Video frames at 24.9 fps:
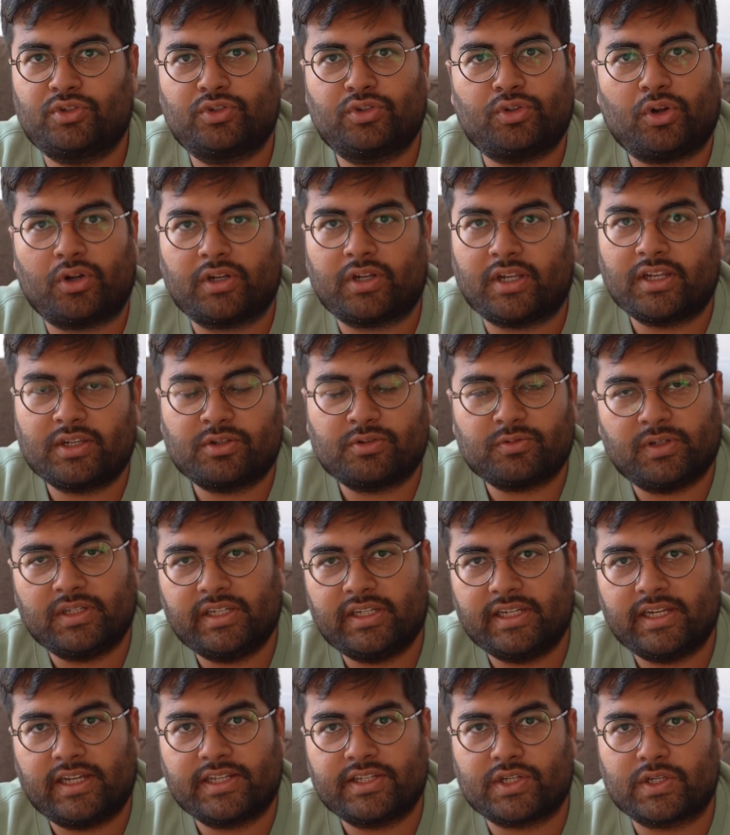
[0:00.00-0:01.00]
talking to
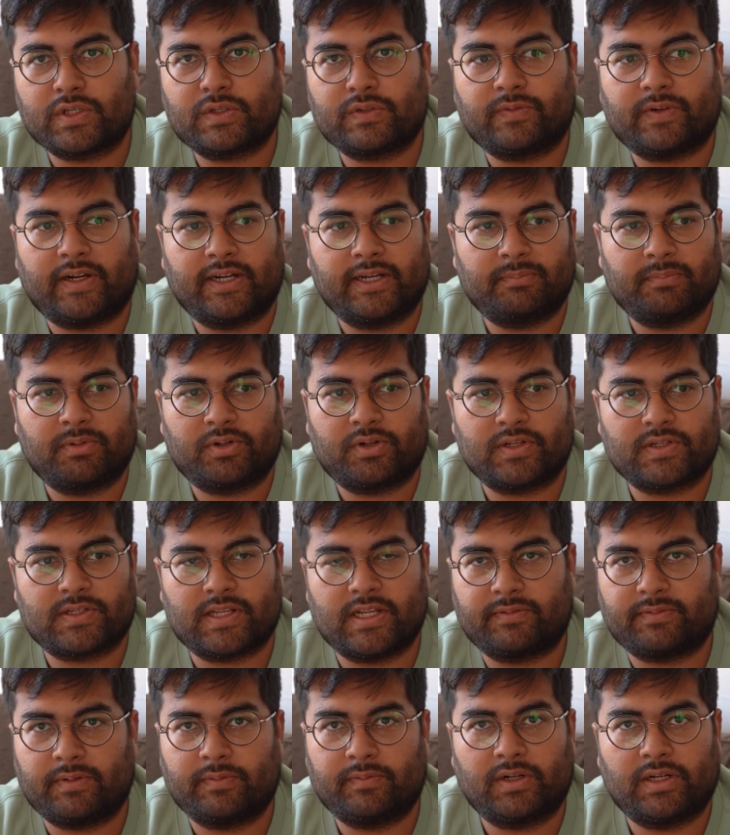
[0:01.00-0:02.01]
Alina just fine, because
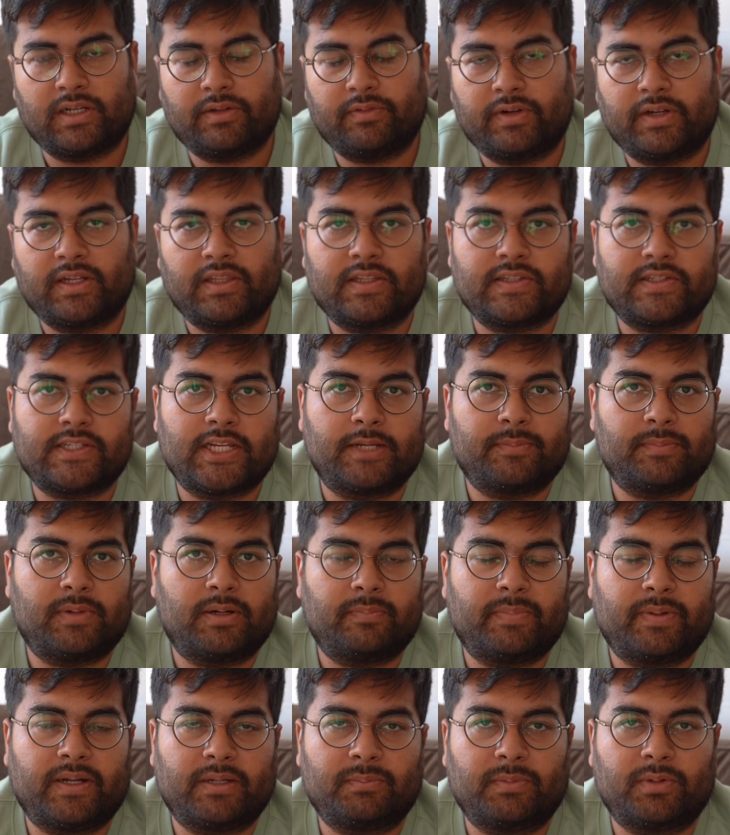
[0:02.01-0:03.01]
like we were living in the same
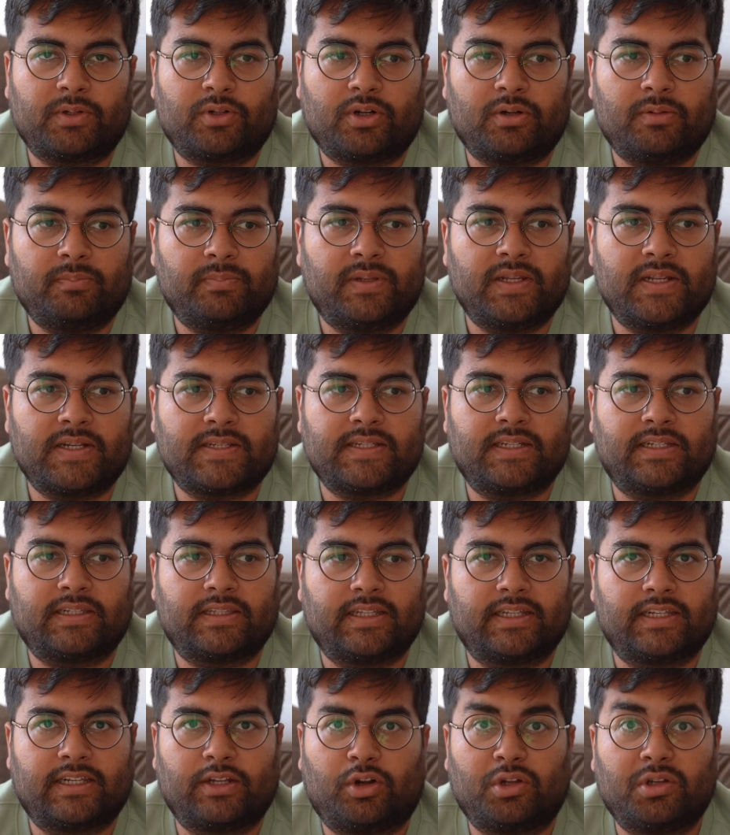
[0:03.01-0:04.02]
apartment complex. And
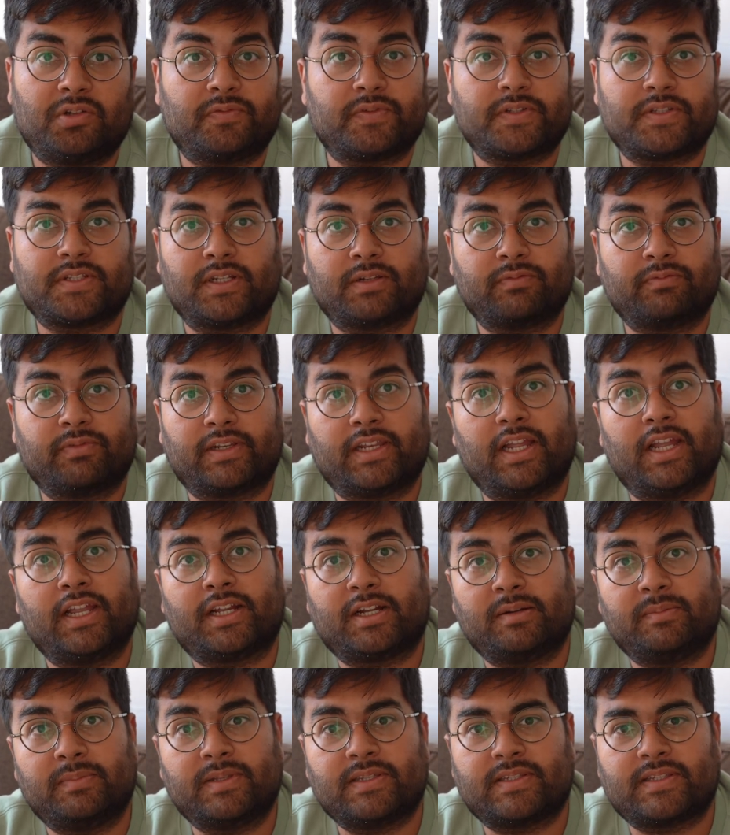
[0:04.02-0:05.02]
then all of a sudden when I
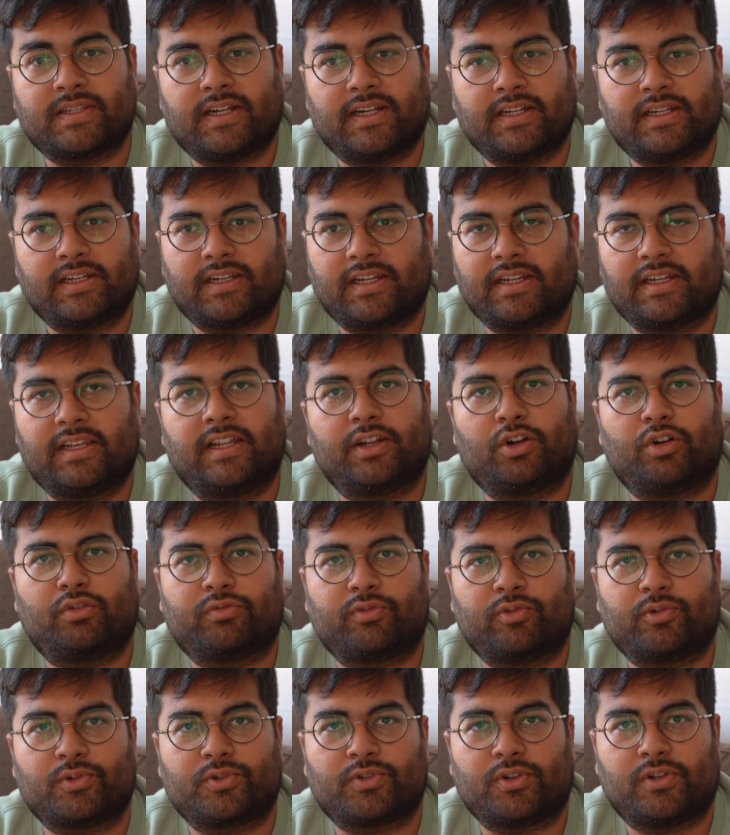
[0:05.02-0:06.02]
come inside, and I like of
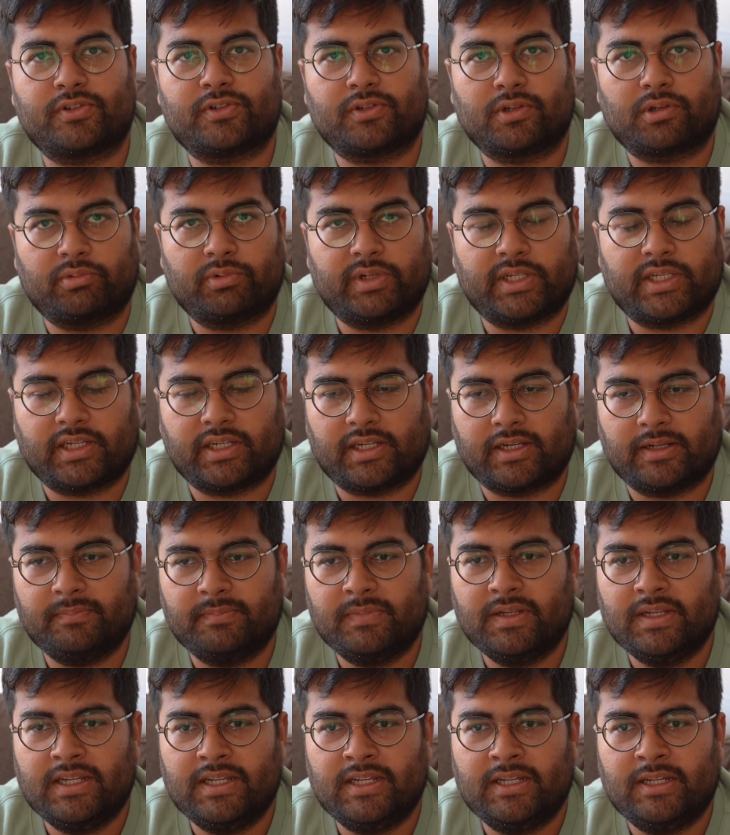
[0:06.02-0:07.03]
course also greeted
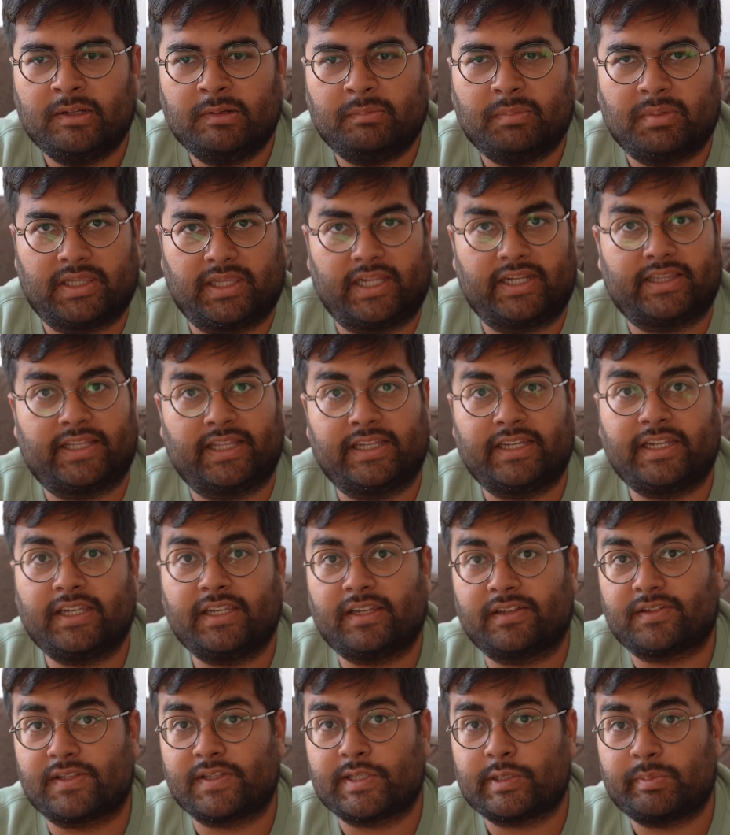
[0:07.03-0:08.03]
him, but like then he
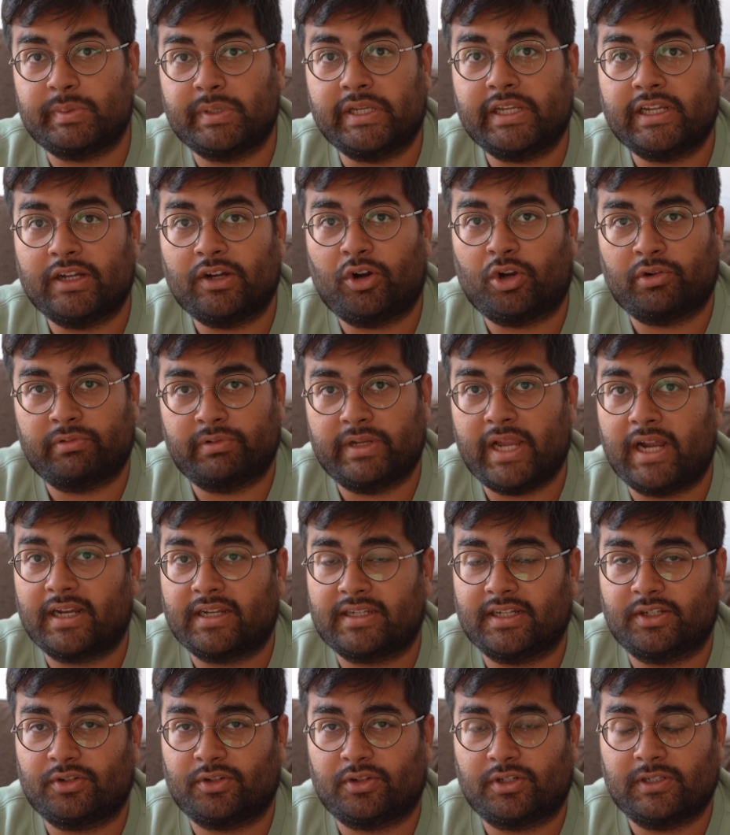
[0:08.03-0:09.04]
doesn't speak or
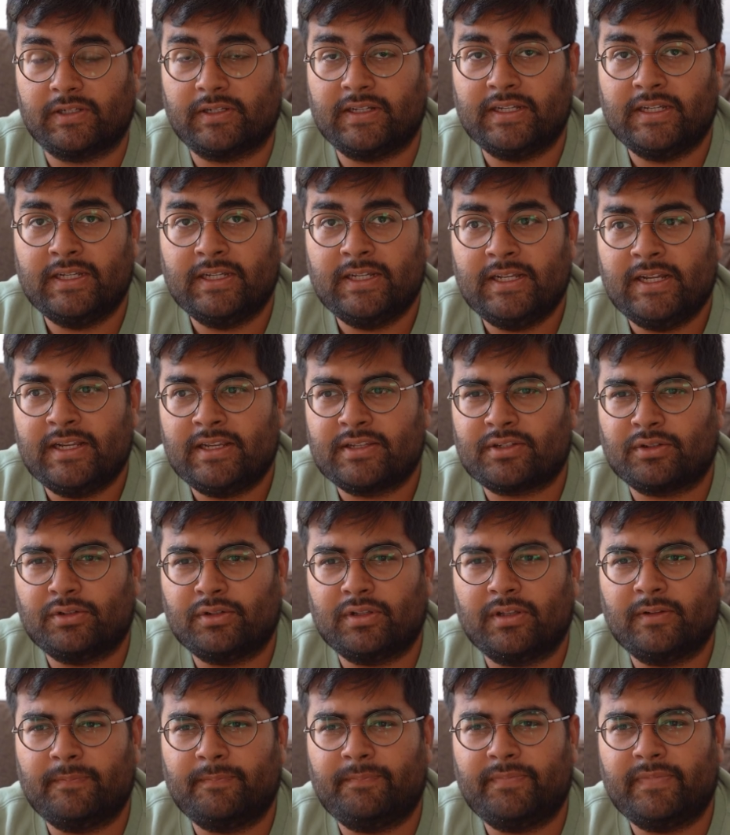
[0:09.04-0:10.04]
react at all.
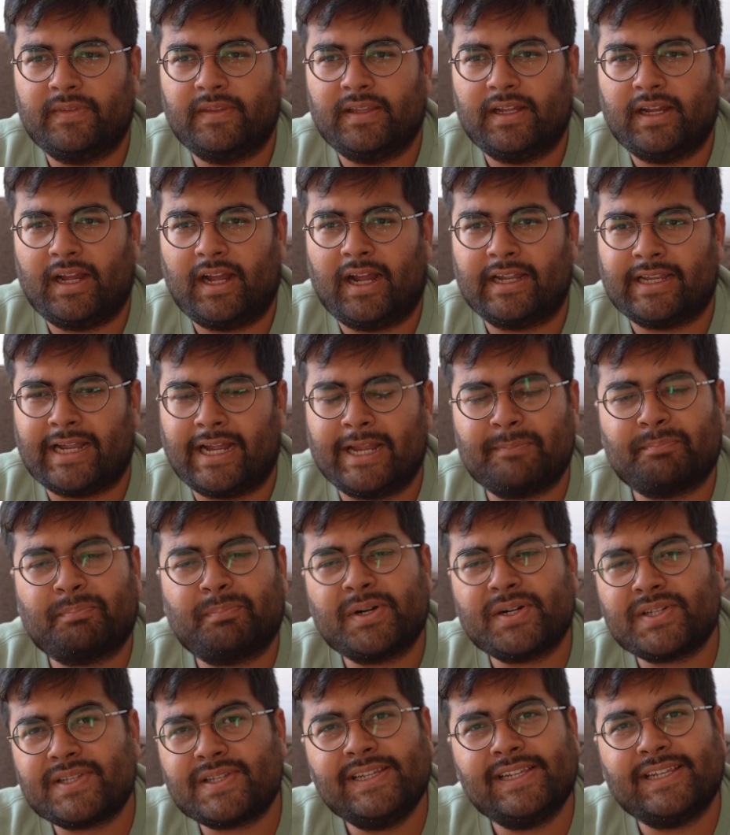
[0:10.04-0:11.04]
So I
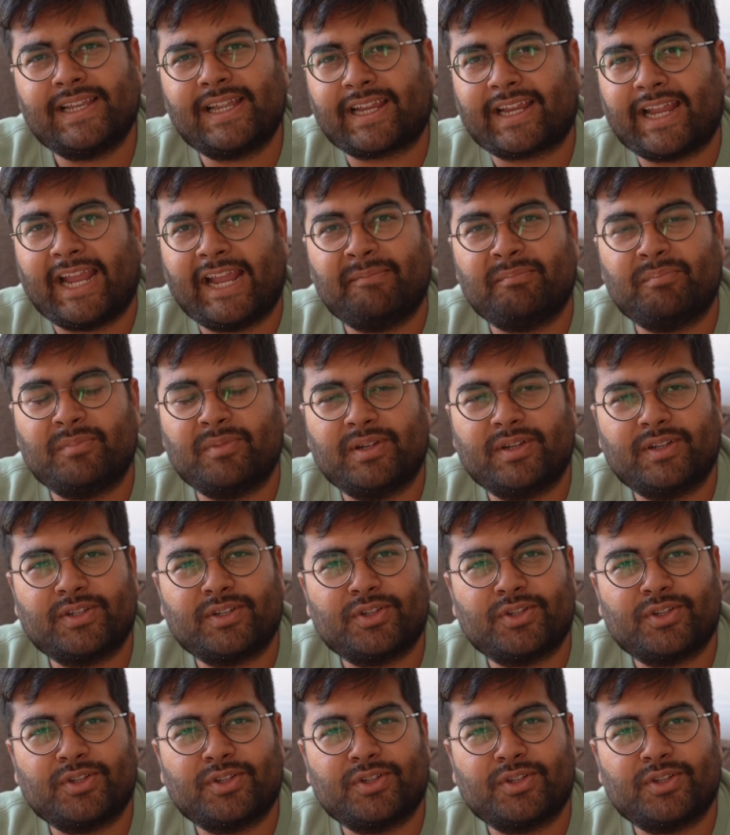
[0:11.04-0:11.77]
personally like am